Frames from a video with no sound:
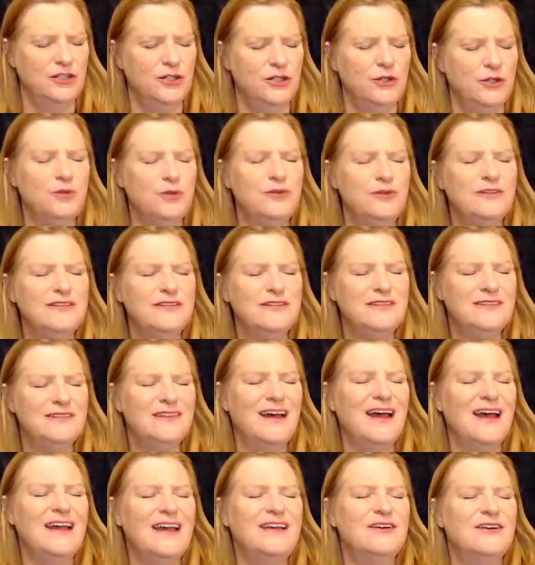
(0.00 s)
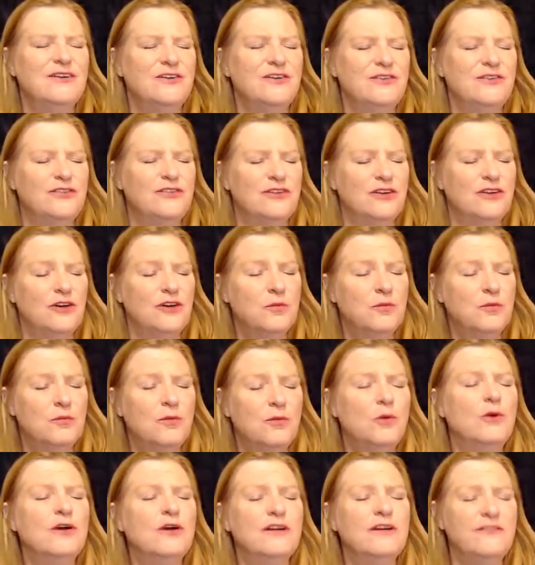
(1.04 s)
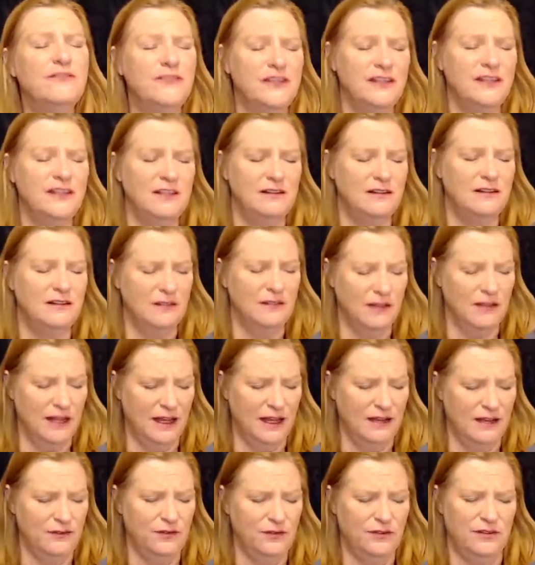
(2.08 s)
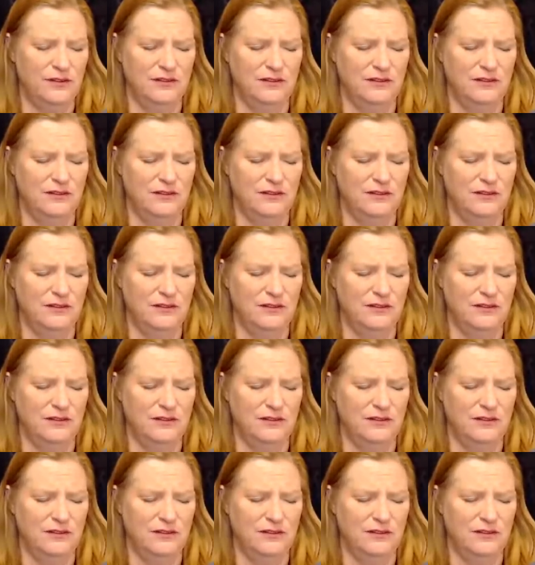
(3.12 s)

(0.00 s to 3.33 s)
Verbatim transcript: who desires more of it in their lives.